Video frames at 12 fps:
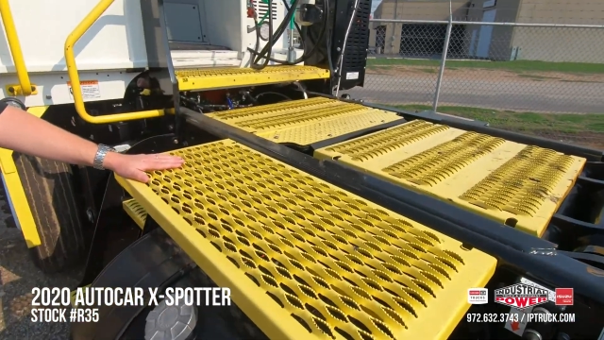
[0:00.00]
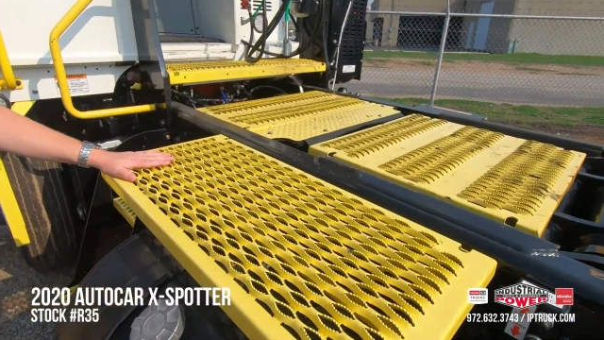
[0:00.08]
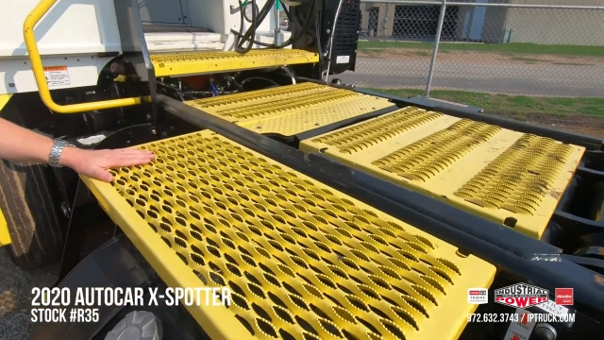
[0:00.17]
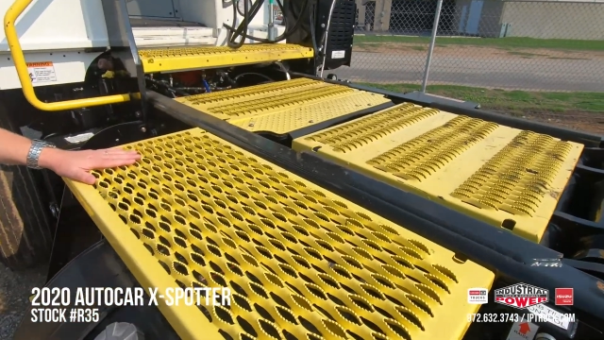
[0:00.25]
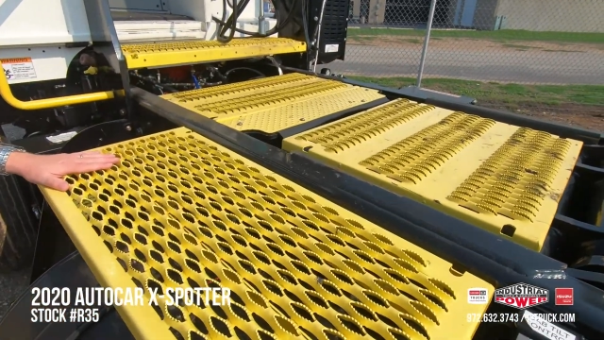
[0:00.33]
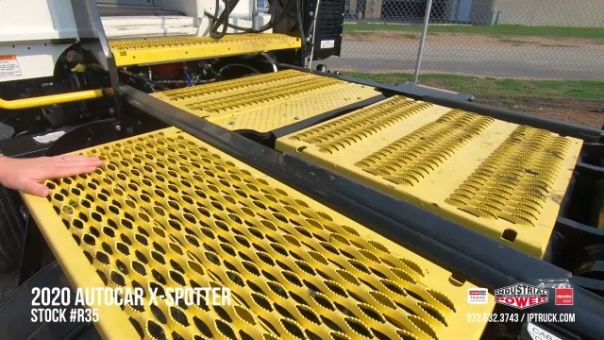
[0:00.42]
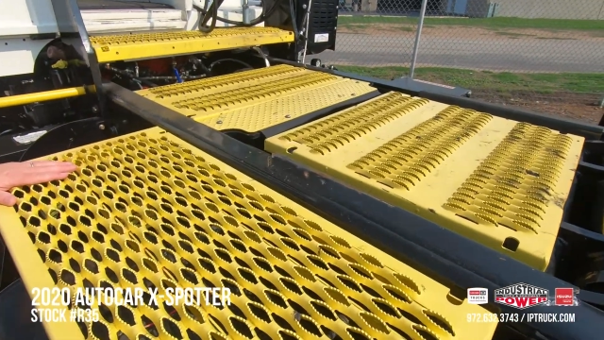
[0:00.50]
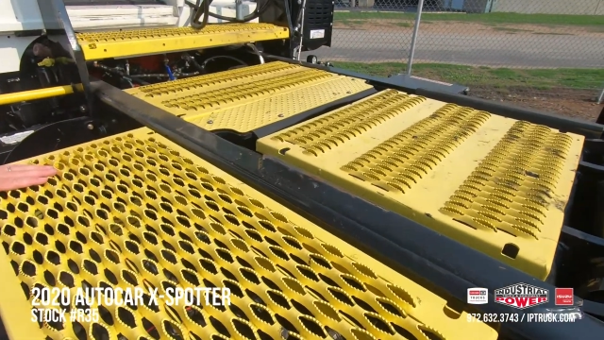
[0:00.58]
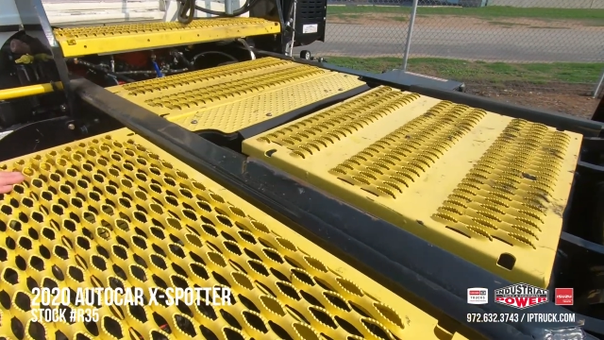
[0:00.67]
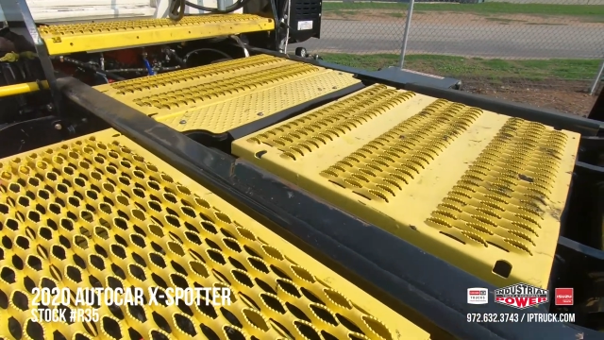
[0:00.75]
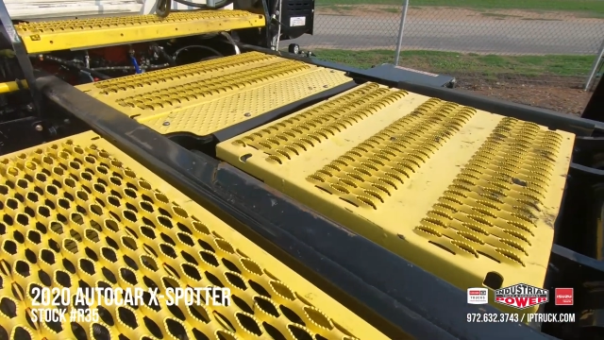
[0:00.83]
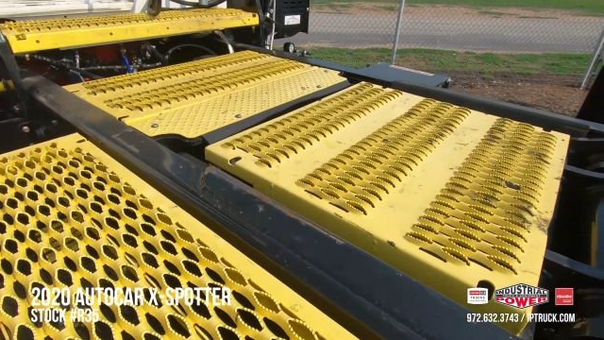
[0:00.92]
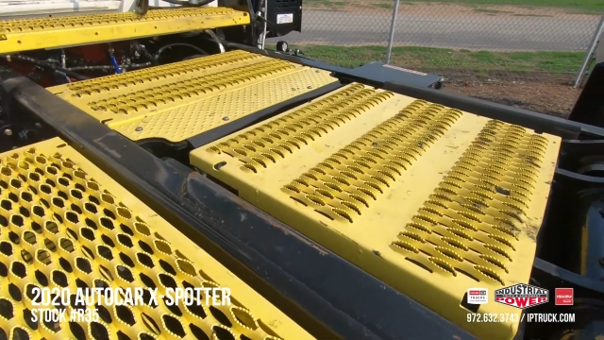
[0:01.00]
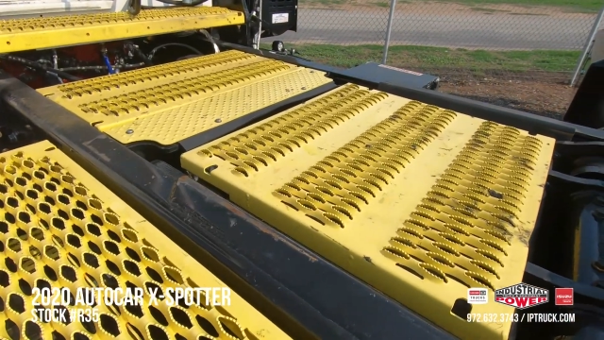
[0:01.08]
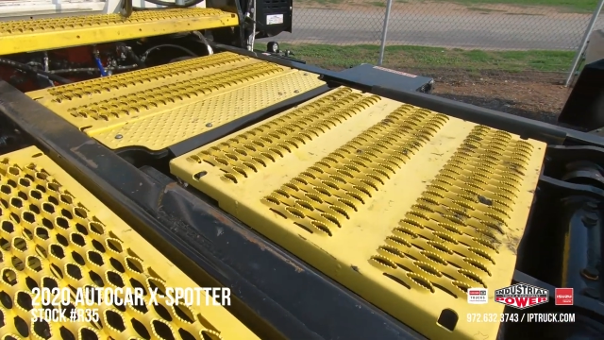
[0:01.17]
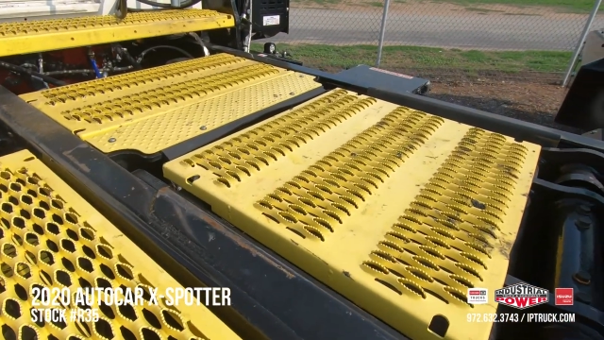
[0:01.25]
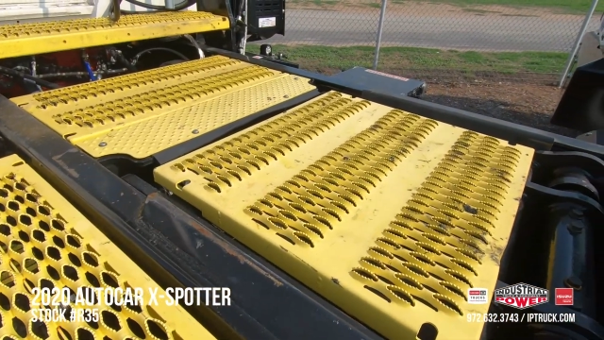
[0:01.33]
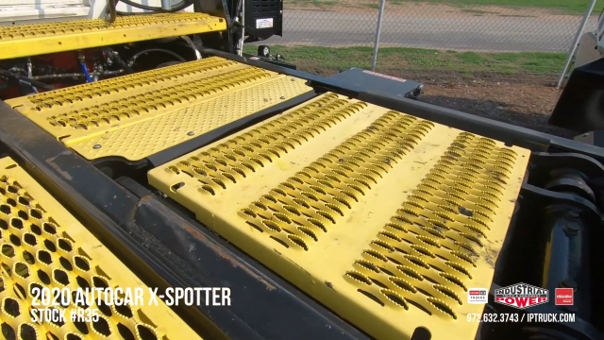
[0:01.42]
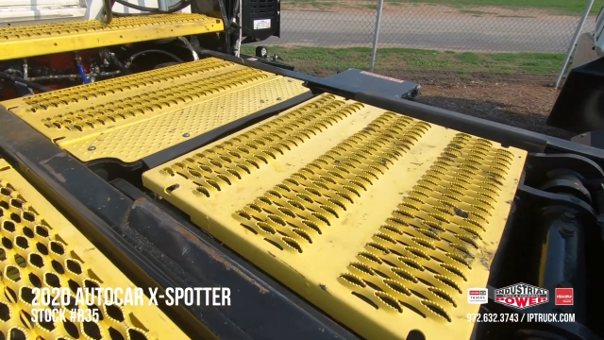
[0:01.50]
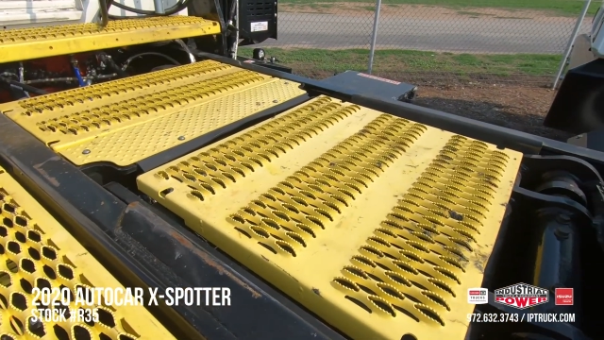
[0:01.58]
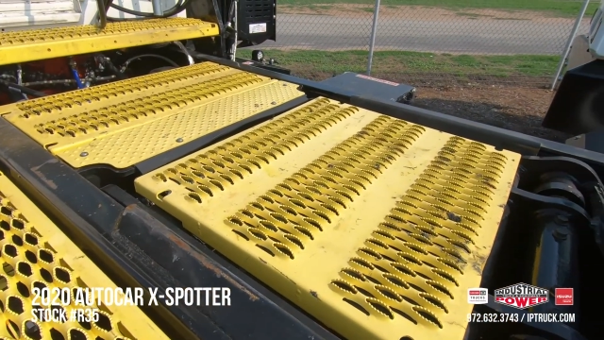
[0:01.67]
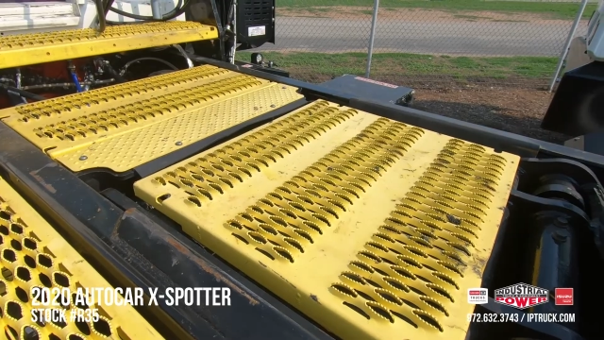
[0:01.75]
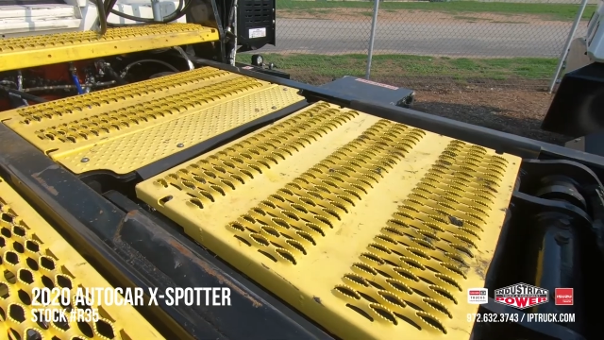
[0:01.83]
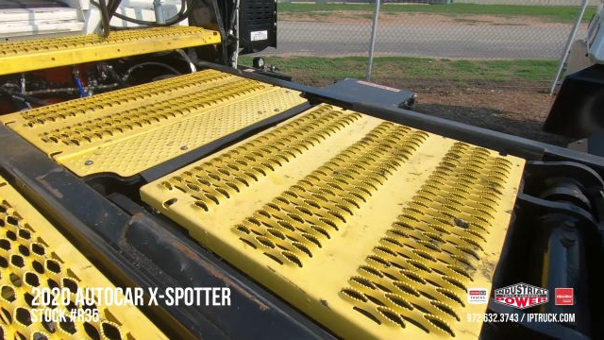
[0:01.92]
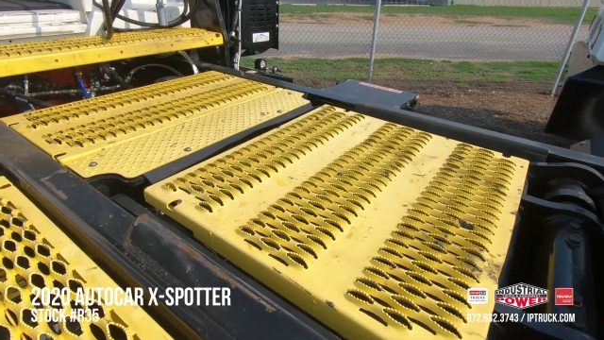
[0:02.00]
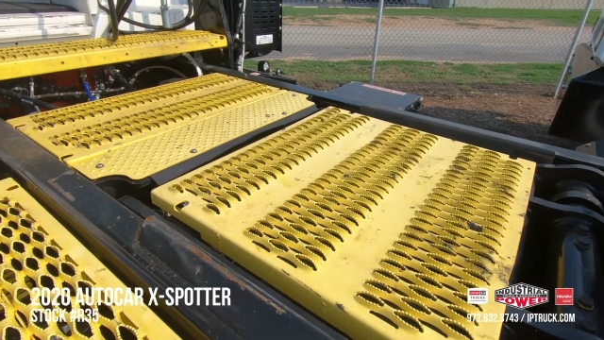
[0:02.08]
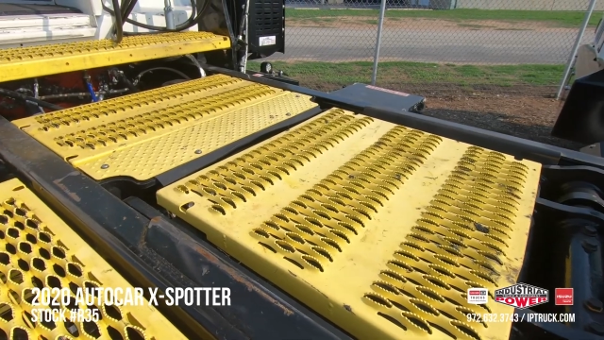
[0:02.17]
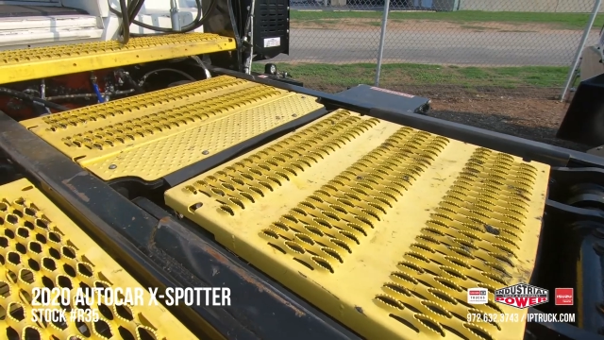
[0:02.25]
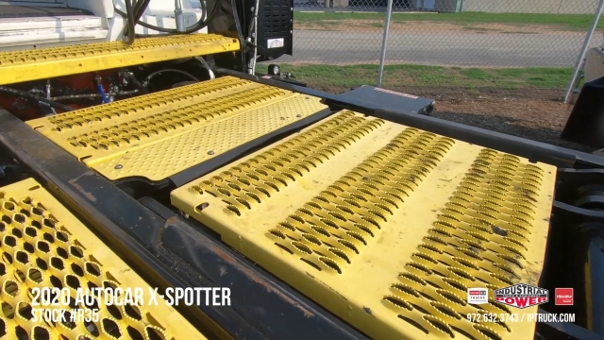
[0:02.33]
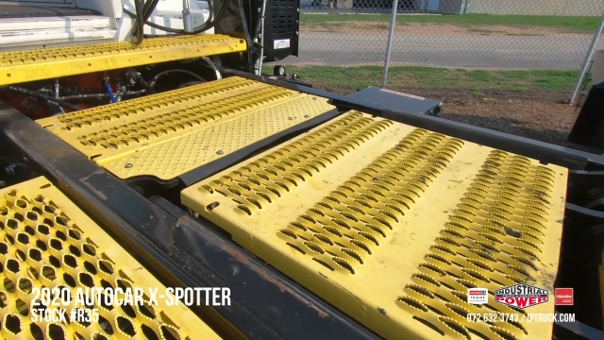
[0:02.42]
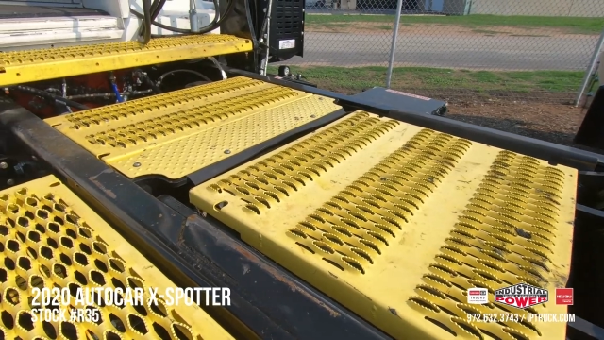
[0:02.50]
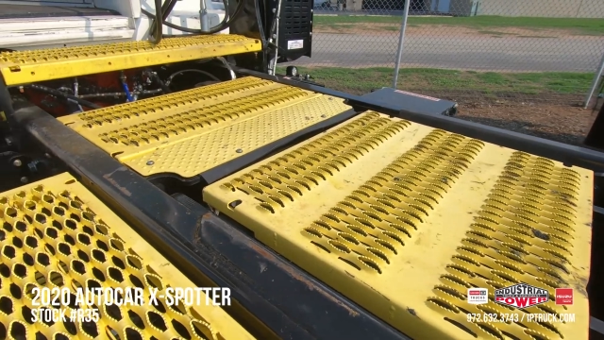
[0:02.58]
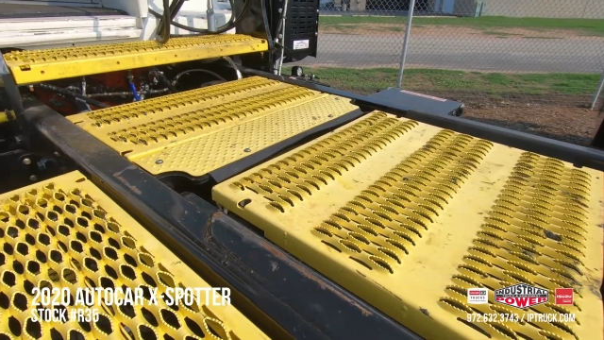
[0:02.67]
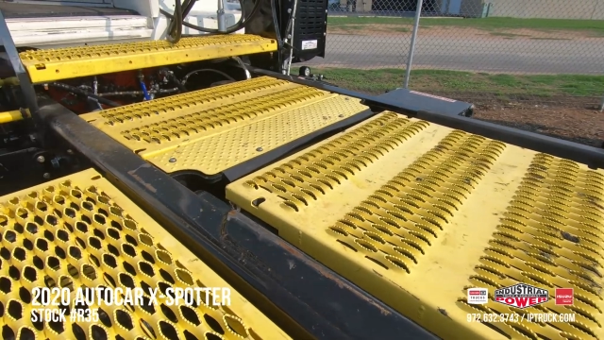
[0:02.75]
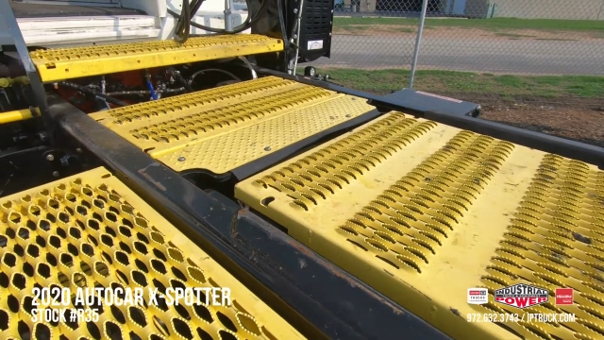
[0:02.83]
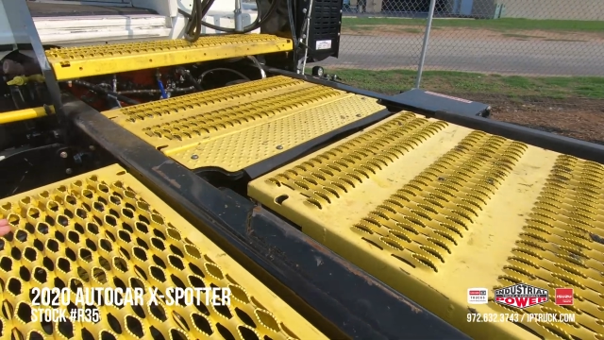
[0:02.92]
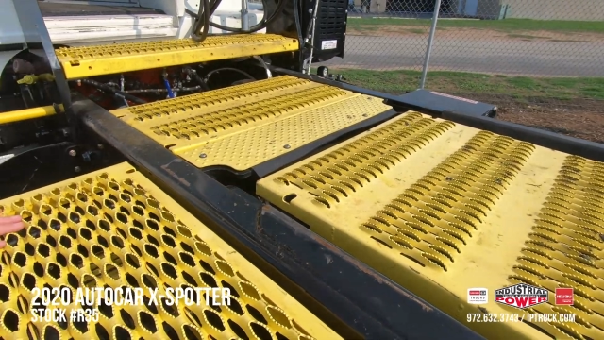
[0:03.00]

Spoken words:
(no speaker visible)